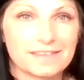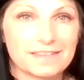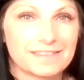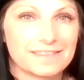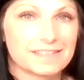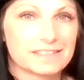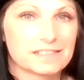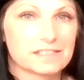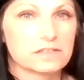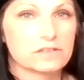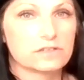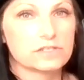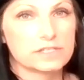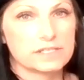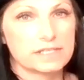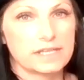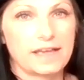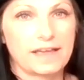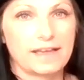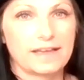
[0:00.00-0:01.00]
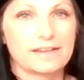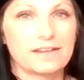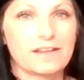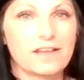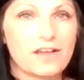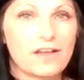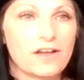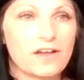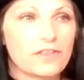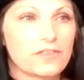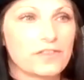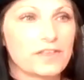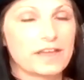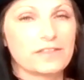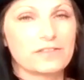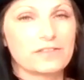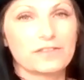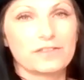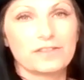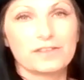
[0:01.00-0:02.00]
the things that are sad,
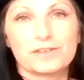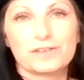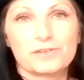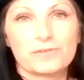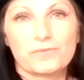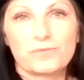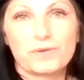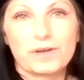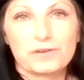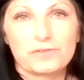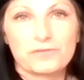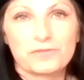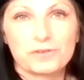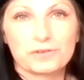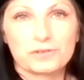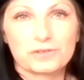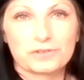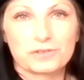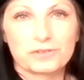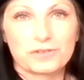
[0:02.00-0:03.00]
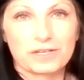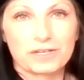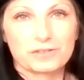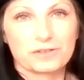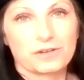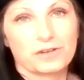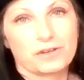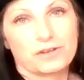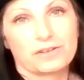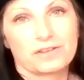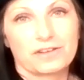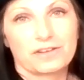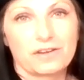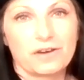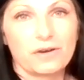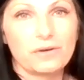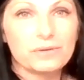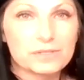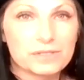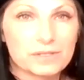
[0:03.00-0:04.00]
that, you know, what a funeral director
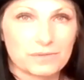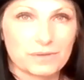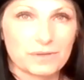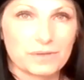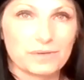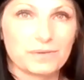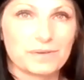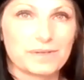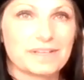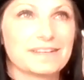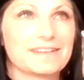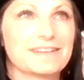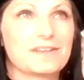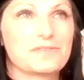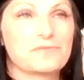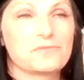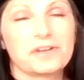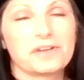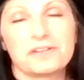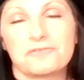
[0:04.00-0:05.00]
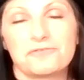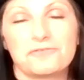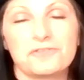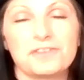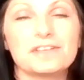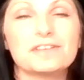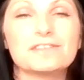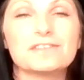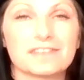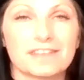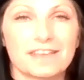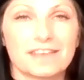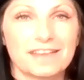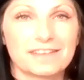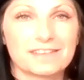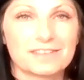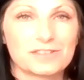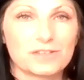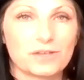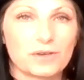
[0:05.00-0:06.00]
goes through and what it feels
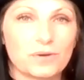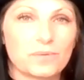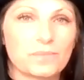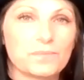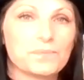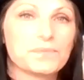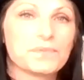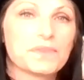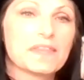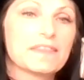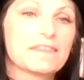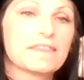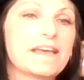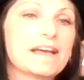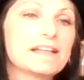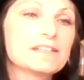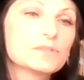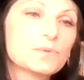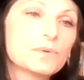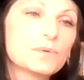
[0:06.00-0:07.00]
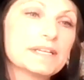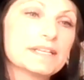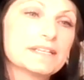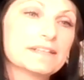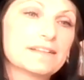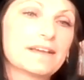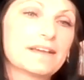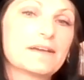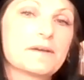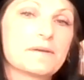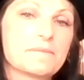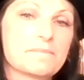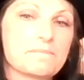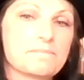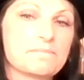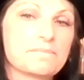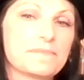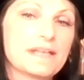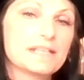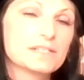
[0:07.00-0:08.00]
like. So that's what
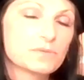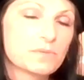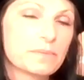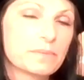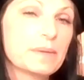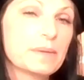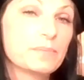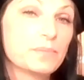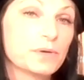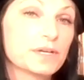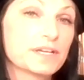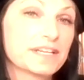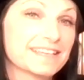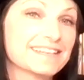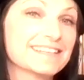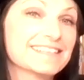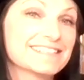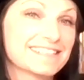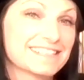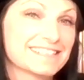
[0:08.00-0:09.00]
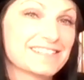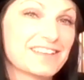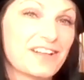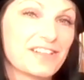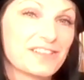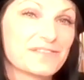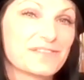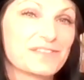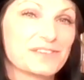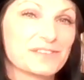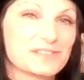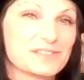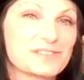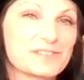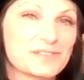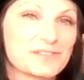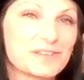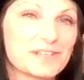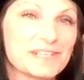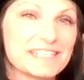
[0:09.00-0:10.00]
my book is all of those
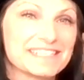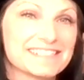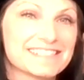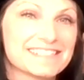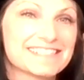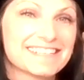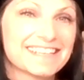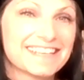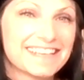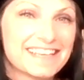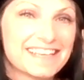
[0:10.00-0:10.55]
stories,